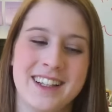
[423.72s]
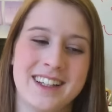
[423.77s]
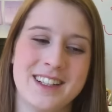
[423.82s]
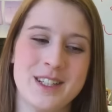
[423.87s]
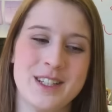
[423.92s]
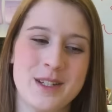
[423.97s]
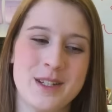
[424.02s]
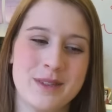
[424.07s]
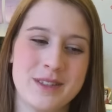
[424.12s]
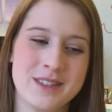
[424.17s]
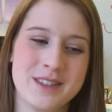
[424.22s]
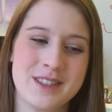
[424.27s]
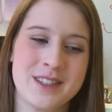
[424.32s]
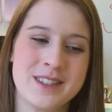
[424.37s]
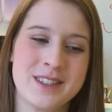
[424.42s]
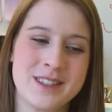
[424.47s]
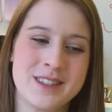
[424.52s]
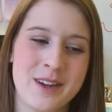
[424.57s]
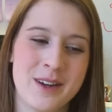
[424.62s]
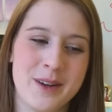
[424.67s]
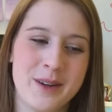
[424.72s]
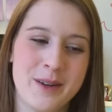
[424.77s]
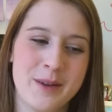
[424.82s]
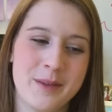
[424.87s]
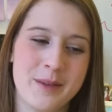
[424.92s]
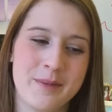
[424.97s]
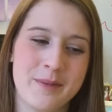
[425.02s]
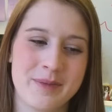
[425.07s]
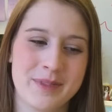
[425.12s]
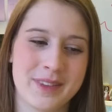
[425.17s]
she was just
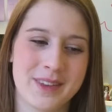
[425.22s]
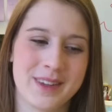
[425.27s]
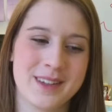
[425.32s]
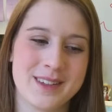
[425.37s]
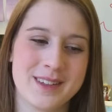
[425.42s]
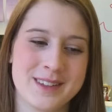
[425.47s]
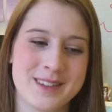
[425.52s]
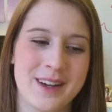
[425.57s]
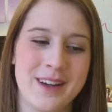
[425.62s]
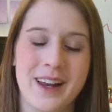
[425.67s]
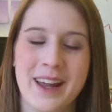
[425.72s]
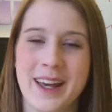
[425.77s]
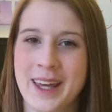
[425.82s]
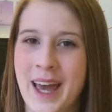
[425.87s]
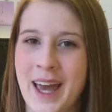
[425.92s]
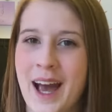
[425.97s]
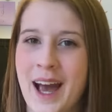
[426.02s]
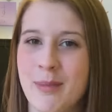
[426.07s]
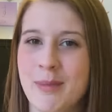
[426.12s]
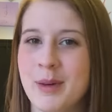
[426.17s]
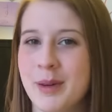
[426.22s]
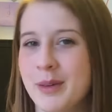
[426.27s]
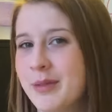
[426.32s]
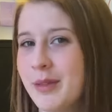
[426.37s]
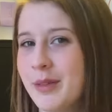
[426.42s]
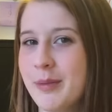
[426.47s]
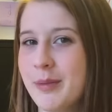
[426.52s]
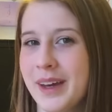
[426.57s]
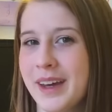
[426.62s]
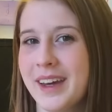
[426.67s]
so like happy
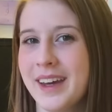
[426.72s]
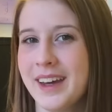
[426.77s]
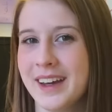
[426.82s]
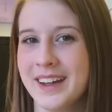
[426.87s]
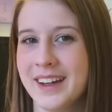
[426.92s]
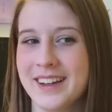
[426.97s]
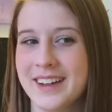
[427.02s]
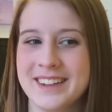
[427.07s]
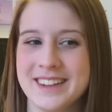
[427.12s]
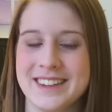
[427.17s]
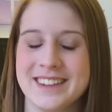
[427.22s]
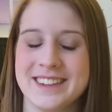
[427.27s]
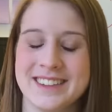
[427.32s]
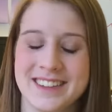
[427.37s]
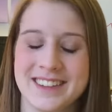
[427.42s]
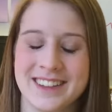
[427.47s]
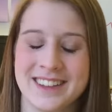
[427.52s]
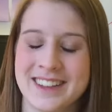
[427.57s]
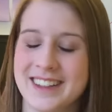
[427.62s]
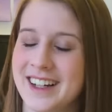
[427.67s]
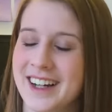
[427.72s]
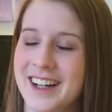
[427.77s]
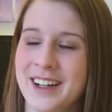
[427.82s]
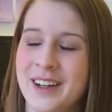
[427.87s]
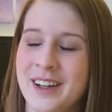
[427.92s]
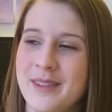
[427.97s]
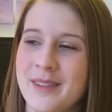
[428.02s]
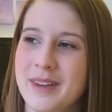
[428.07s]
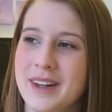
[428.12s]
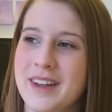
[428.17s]
for me, and I
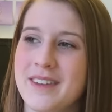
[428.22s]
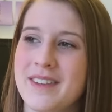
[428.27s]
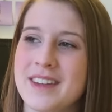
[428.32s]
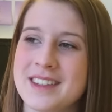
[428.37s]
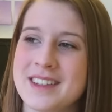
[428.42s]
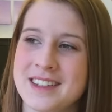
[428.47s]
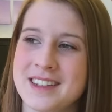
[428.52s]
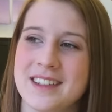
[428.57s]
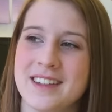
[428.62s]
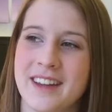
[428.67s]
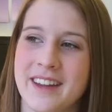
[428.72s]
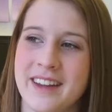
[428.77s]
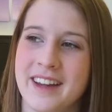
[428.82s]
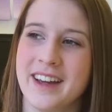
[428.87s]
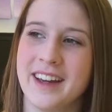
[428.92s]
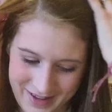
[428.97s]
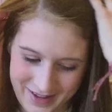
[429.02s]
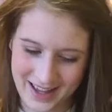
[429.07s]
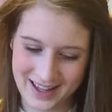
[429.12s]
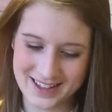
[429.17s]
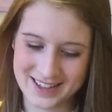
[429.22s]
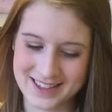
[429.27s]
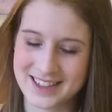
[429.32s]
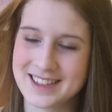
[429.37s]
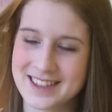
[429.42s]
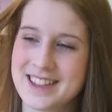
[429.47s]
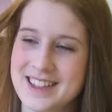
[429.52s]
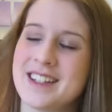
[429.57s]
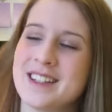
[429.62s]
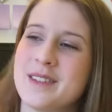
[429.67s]
couldn't believe that she had done it. And she
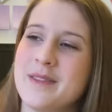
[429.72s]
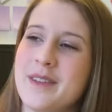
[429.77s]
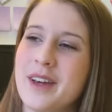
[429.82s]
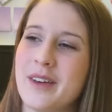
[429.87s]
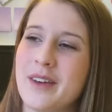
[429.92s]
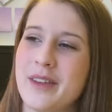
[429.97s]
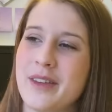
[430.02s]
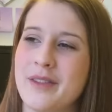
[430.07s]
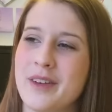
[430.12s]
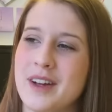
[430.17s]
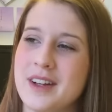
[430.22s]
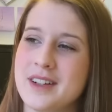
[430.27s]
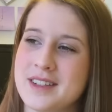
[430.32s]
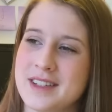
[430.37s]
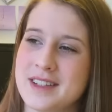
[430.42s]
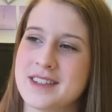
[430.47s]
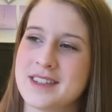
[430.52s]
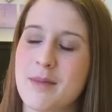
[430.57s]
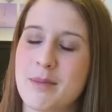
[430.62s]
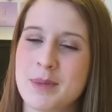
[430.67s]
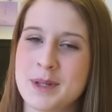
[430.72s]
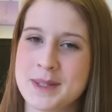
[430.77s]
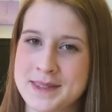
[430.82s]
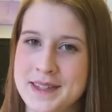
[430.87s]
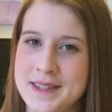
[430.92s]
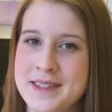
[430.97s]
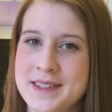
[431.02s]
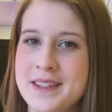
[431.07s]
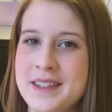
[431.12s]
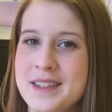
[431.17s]
said to me on the phone, she said,
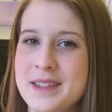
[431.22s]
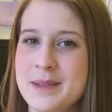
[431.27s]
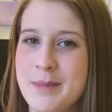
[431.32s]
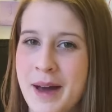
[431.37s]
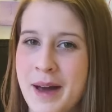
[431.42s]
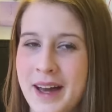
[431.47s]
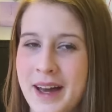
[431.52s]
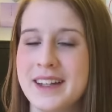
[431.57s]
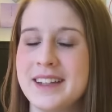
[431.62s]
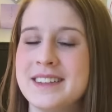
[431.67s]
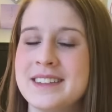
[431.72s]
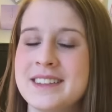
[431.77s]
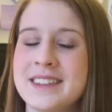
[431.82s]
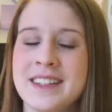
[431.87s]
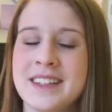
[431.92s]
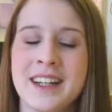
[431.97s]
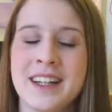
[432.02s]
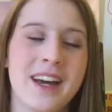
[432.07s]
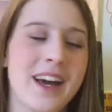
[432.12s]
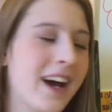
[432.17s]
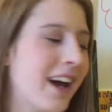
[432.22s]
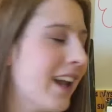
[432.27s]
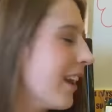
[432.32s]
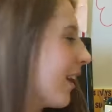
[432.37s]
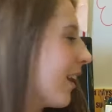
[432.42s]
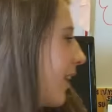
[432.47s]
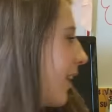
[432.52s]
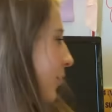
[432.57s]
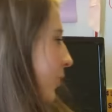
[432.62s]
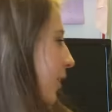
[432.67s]
persistence pays. And
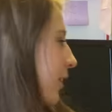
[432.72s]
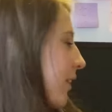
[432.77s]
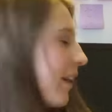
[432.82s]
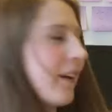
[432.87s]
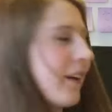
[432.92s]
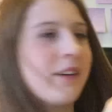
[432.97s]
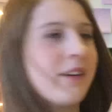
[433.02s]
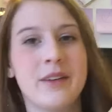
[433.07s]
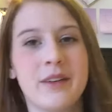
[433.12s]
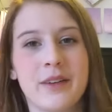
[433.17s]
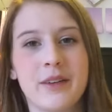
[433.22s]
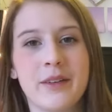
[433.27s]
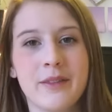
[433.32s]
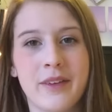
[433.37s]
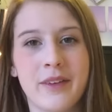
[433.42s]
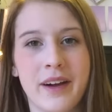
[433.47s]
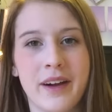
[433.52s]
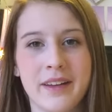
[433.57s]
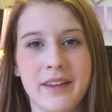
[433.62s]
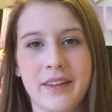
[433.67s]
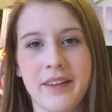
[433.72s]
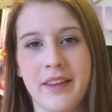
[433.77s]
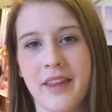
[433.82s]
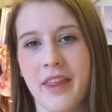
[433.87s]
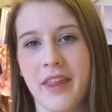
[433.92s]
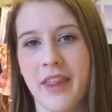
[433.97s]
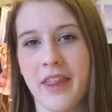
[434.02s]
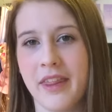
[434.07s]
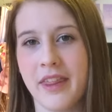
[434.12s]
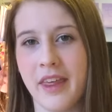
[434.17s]
I've got that right
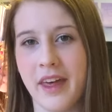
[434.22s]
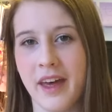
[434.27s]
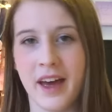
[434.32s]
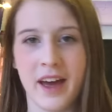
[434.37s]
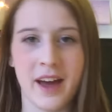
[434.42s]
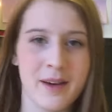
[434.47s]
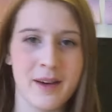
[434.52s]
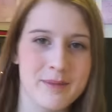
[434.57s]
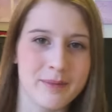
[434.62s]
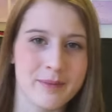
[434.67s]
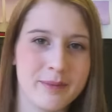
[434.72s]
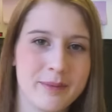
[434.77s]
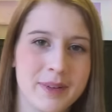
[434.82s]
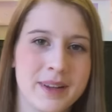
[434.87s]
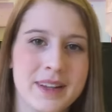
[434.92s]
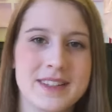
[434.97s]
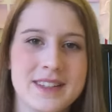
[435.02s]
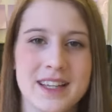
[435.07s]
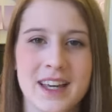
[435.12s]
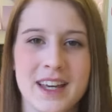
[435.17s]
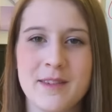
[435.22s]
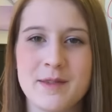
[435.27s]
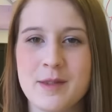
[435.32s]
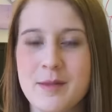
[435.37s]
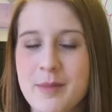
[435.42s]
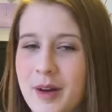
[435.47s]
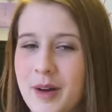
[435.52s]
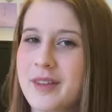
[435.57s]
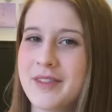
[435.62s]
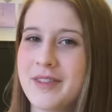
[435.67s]
there because it keeps
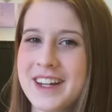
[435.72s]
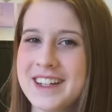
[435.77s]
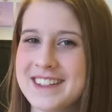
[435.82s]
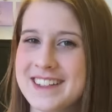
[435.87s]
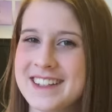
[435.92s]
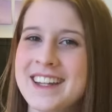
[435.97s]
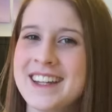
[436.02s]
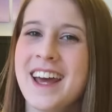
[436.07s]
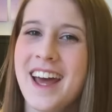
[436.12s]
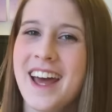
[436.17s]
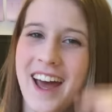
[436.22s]
me motivated.